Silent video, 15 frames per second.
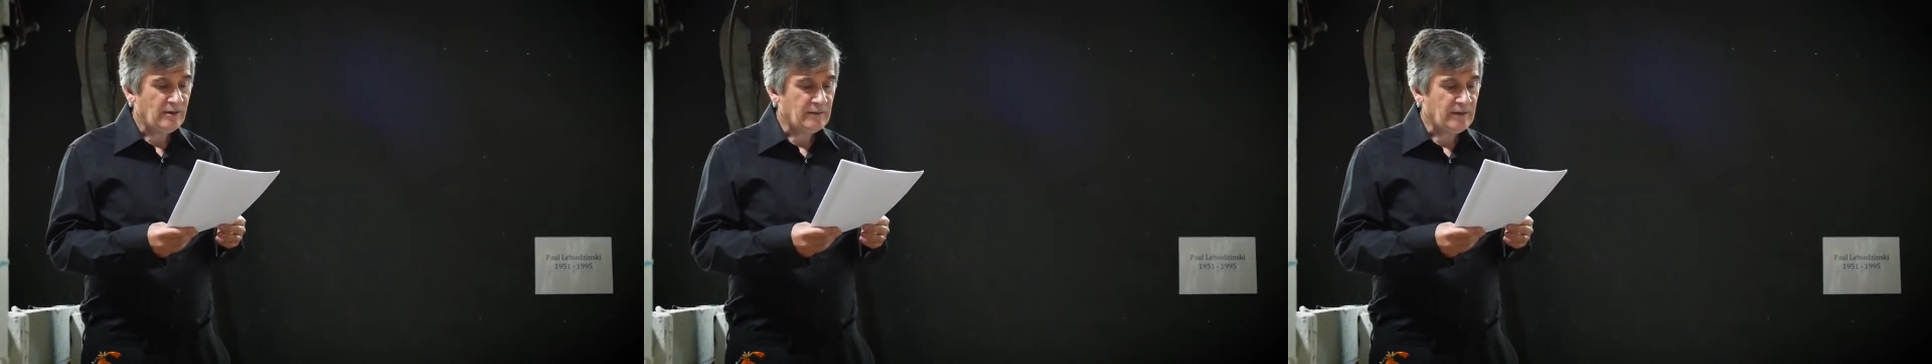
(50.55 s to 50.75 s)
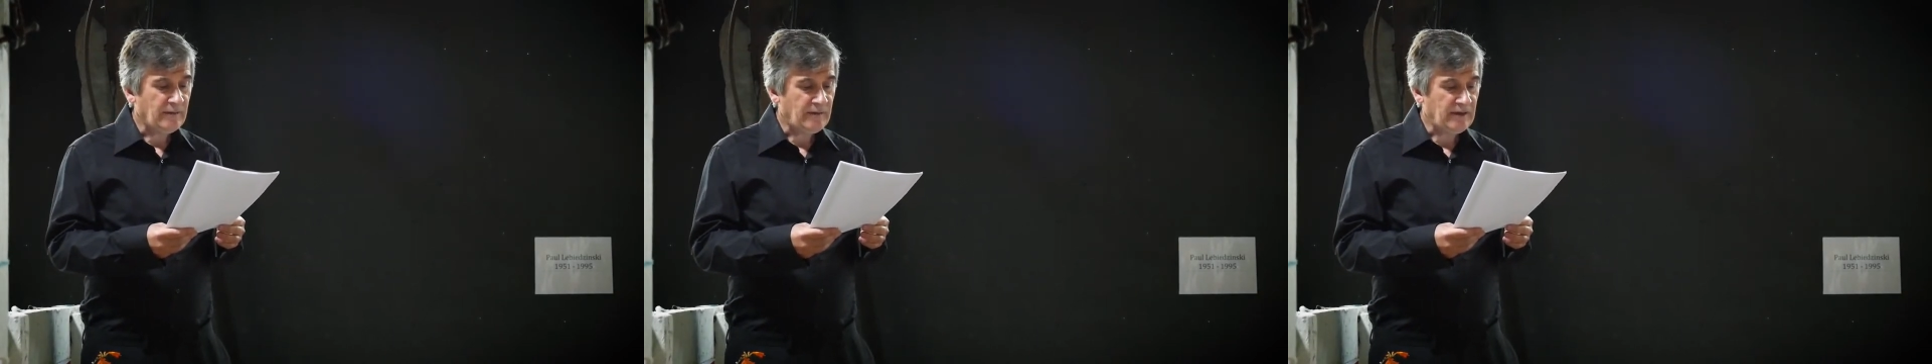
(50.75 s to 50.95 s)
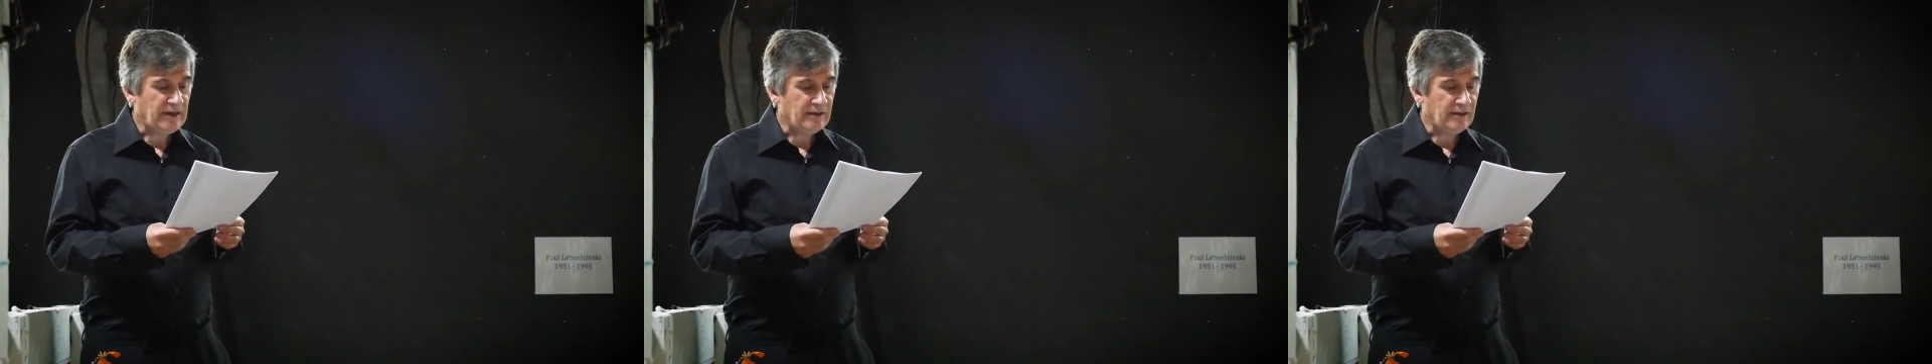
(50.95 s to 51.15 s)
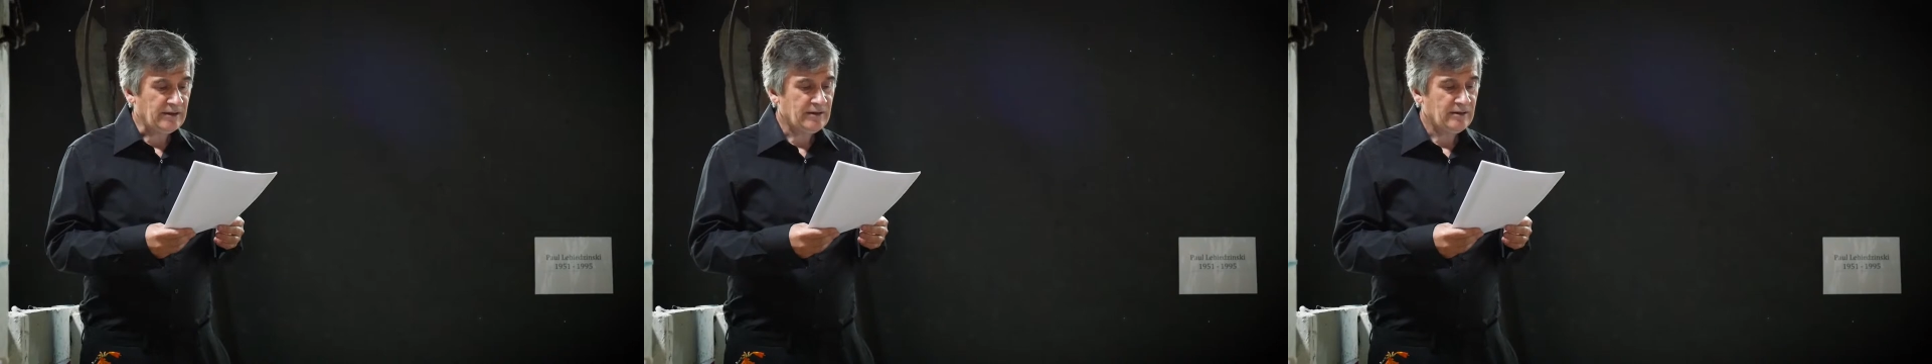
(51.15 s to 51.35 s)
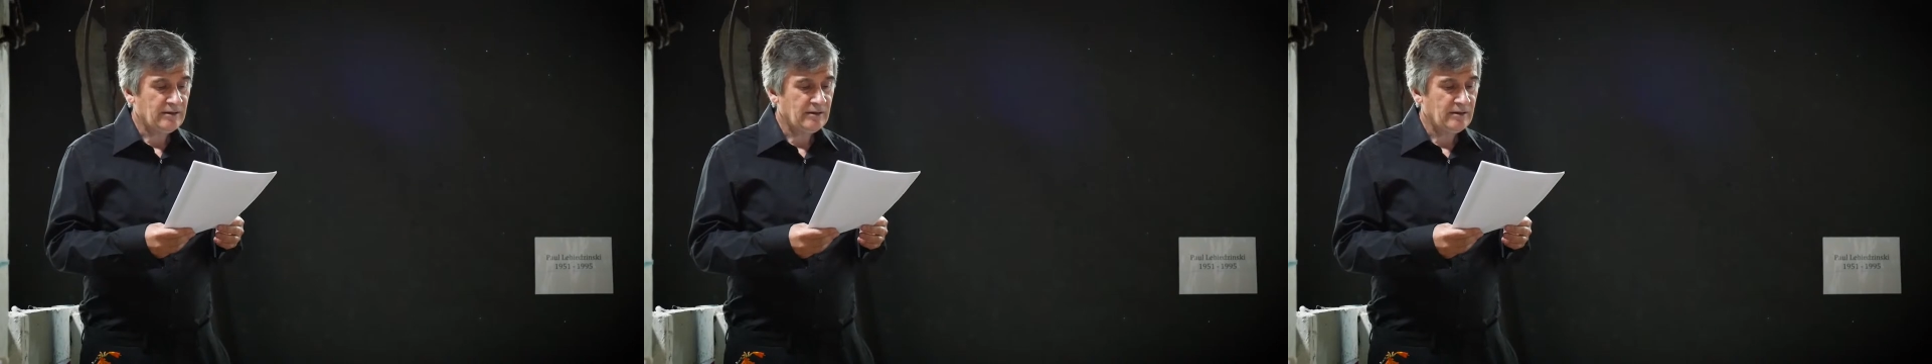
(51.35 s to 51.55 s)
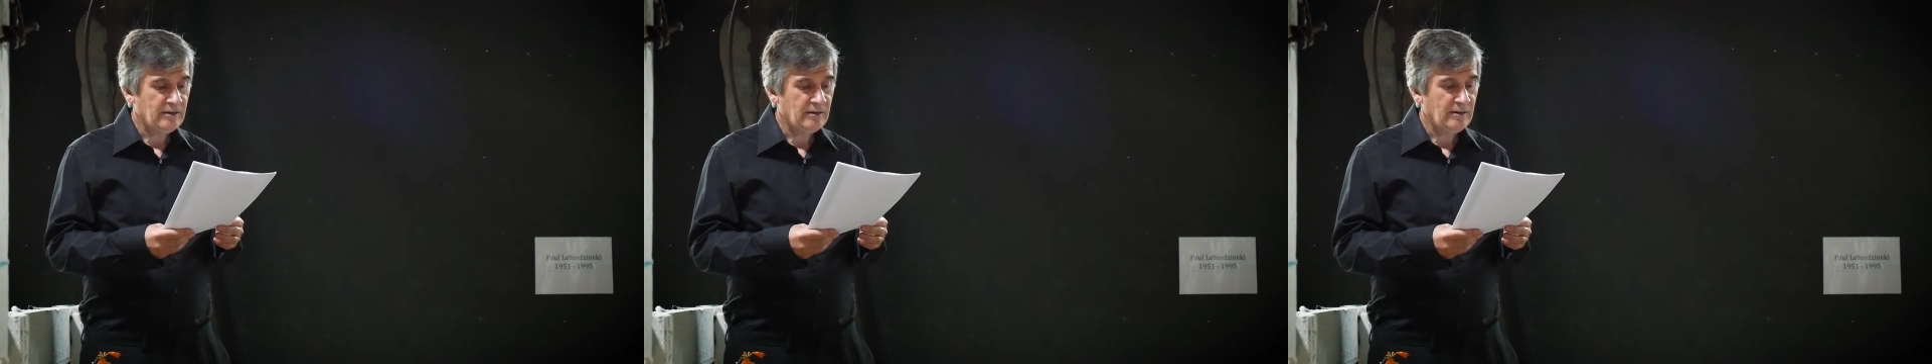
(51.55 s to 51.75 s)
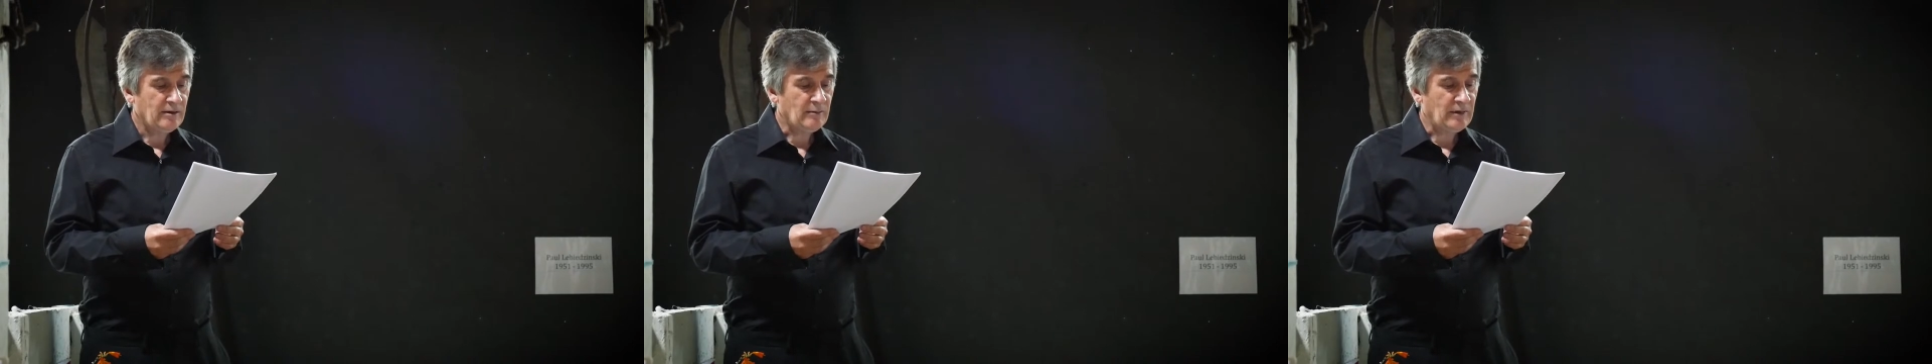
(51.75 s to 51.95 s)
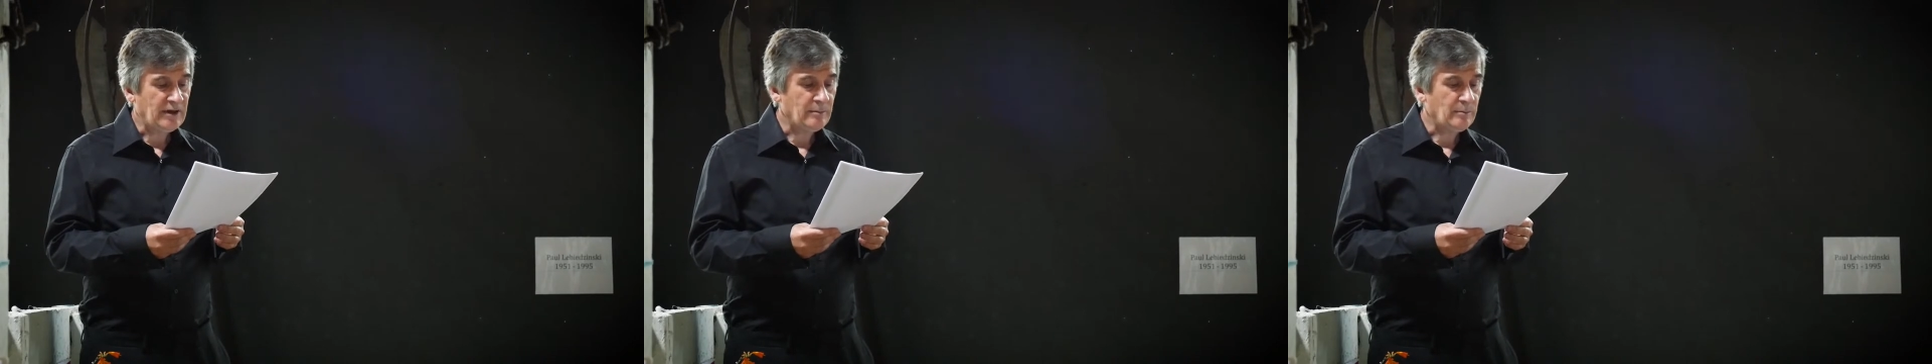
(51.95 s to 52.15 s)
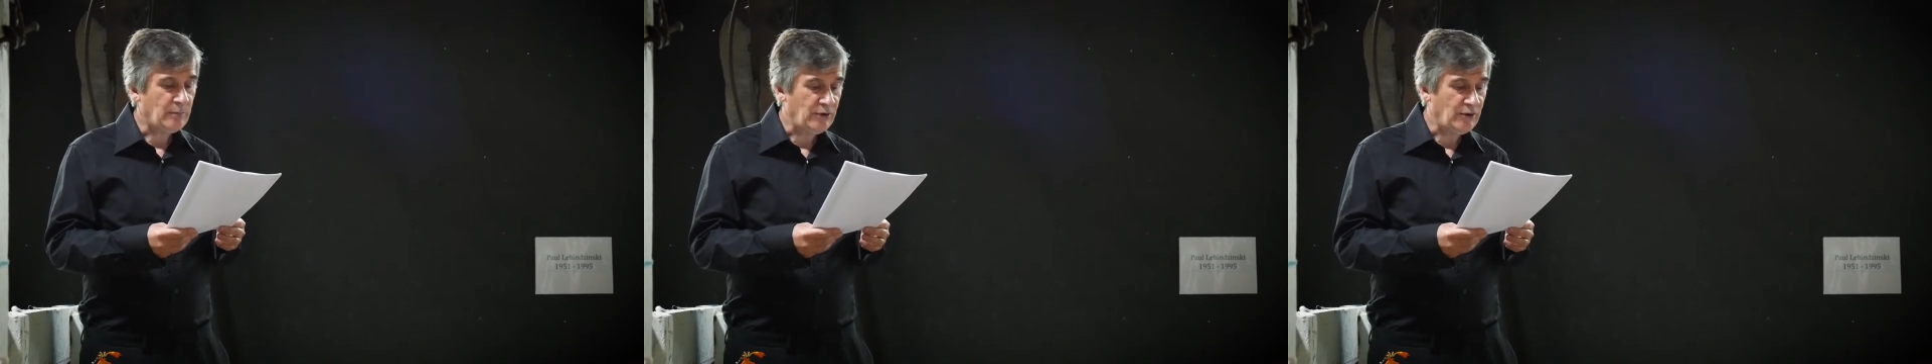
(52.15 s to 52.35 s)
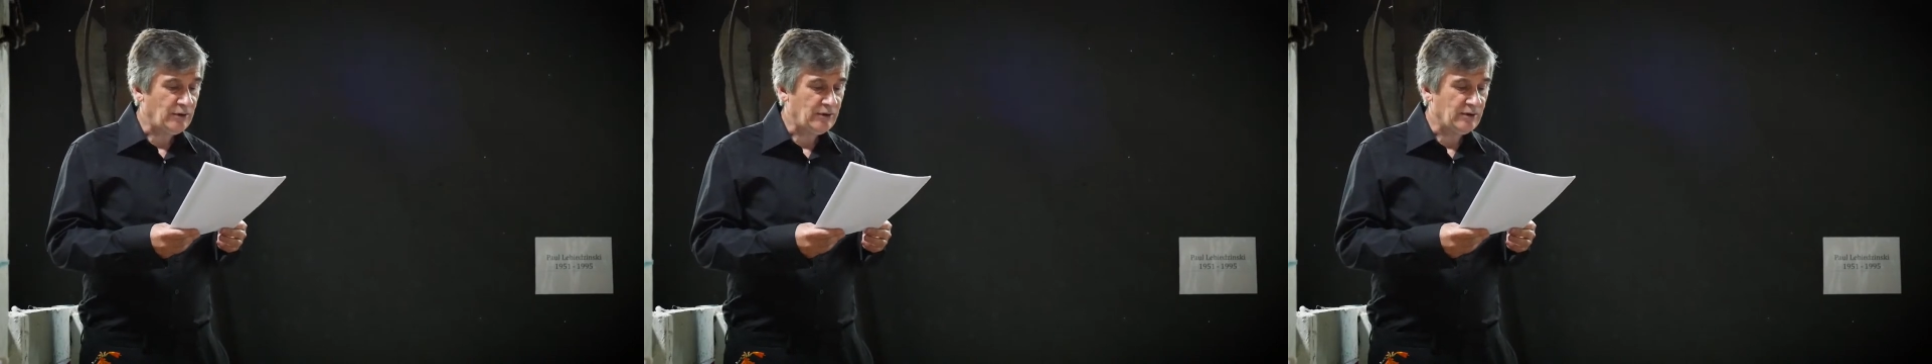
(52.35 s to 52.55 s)
of the field where it
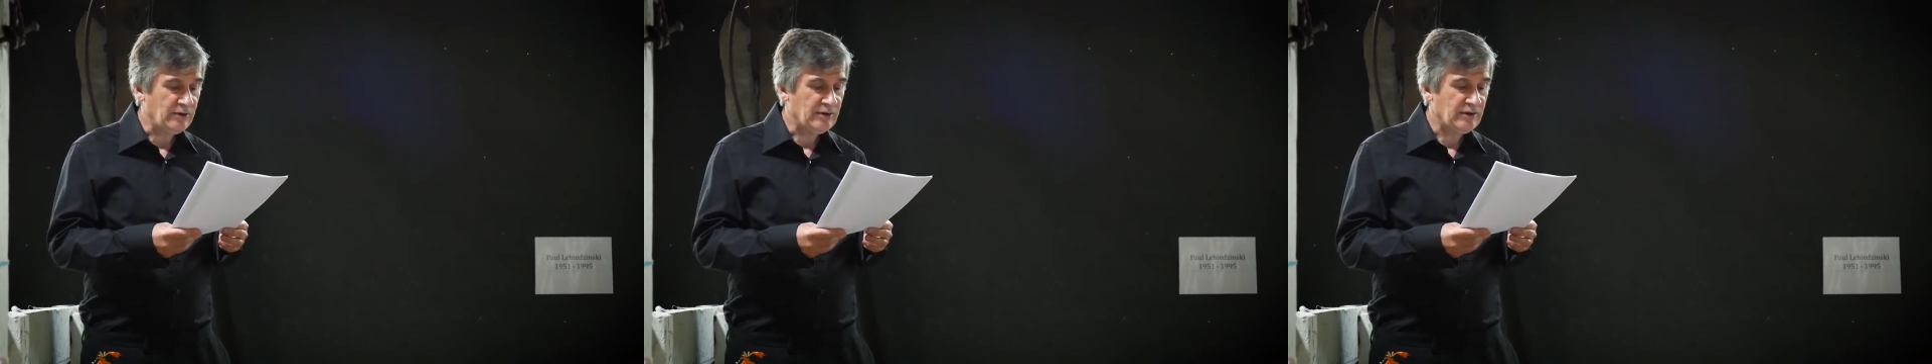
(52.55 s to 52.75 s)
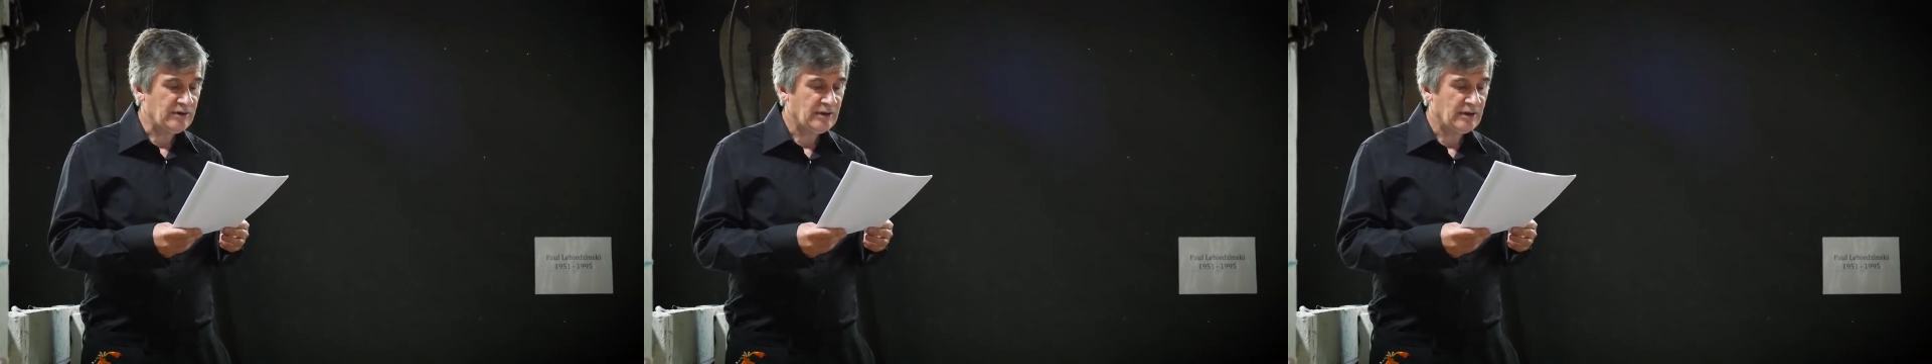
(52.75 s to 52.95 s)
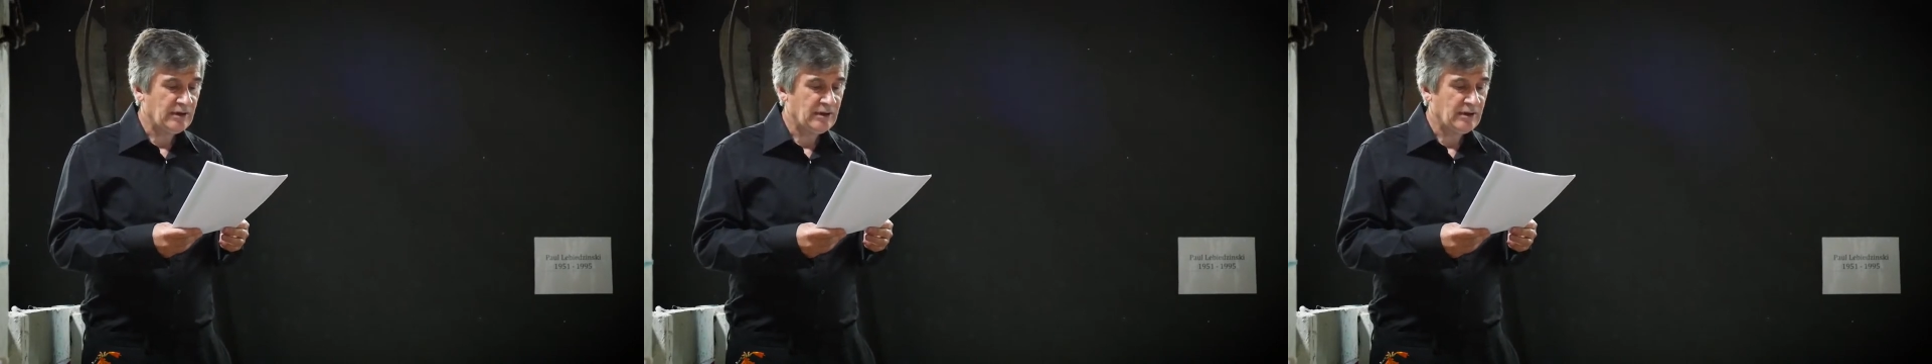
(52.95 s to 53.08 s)
burns.